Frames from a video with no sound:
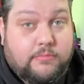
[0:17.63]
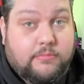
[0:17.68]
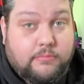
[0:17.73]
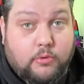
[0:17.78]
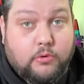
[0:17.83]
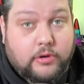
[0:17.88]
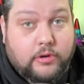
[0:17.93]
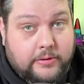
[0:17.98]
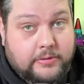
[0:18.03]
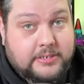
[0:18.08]

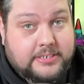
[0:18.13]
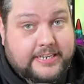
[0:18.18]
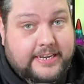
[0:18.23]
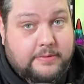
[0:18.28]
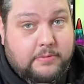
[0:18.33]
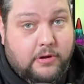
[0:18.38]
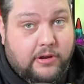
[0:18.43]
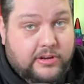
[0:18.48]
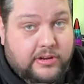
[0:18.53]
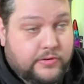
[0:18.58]
More Luke C,
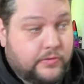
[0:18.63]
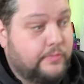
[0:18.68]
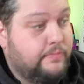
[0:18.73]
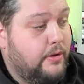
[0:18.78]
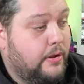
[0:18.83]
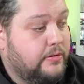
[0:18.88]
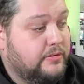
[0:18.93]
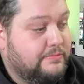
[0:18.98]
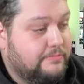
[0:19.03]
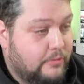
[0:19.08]
where I do
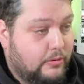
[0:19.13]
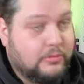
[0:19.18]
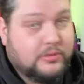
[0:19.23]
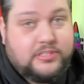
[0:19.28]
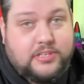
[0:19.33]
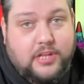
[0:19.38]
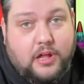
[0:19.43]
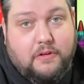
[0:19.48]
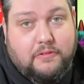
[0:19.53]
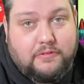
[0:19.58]
post more
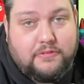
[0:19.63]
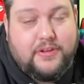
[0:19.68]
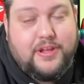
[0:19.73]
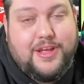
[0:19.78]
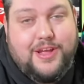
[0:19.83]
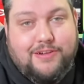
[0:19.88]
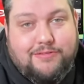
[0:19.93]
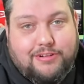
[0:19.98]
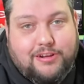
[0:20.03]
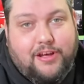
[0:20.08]
stuff
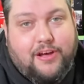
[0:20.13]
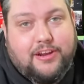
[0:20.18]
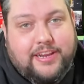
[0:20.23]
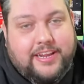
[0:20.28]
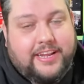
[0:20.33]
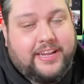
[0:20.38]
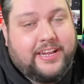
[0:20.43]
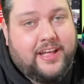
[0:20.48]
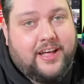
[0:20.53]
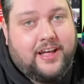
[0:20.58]

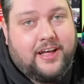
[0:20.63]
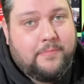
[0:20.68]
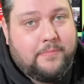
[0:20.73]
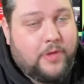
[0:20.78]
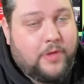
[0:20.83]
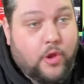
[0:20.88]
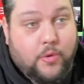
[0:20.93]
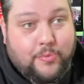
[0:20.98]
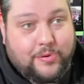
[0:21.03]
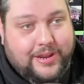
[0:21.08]
regarding um,
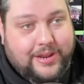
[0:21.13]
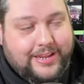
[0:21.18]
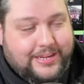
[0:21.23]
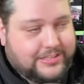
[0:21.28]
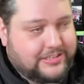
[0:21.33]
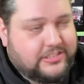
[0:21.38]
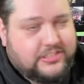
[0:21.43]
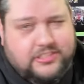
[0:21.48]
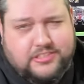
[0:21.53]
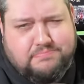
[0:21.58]

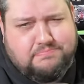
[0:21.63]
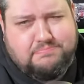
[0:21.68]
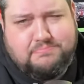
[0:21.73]
openings and just